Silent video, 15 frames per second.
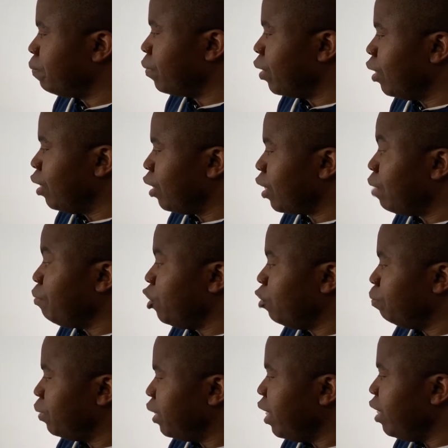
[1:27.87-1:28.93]

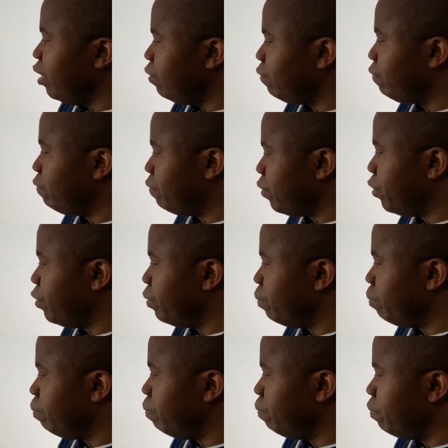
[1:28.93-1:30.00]
obtained from
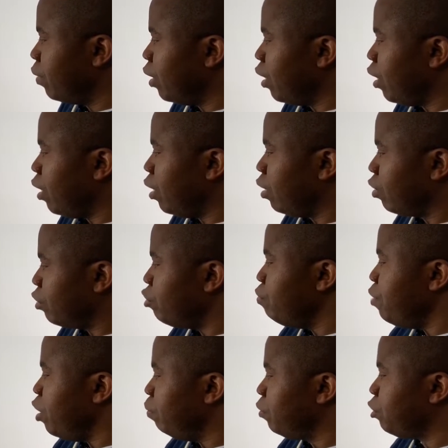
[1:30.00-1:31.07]
chromium
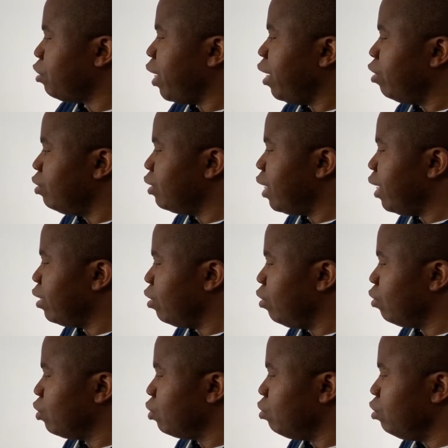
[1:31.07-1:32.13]
trioxide or
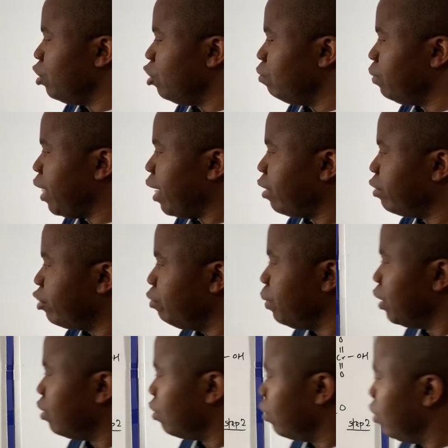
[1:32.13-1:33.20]
sodium dichromate.
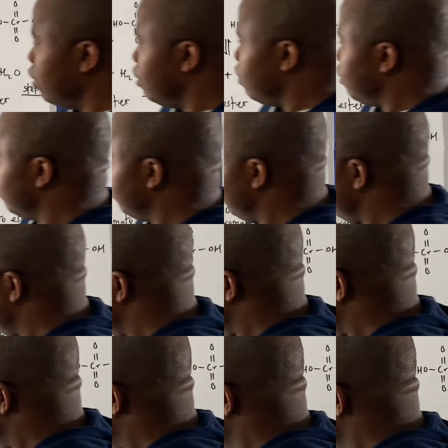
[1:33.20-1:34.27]
So this is
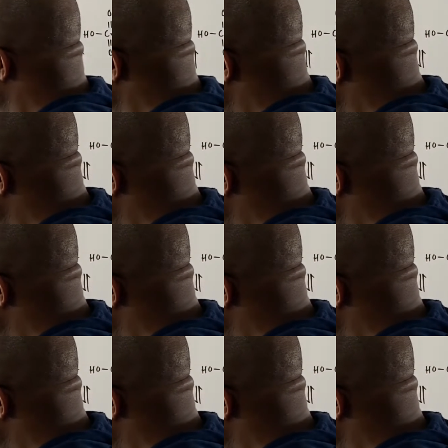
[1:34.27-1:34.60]
sodium